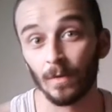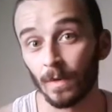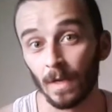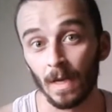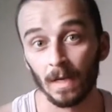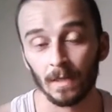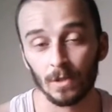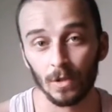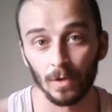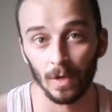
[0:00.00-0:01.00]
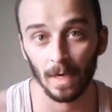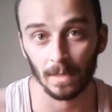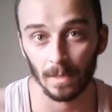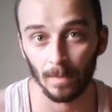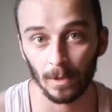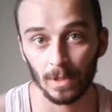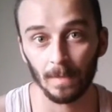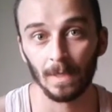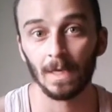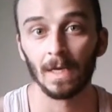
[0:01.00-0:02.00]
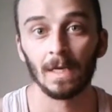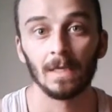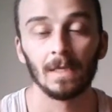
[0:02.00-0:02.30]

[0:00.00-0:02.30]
I can show you guys how much I'm eating.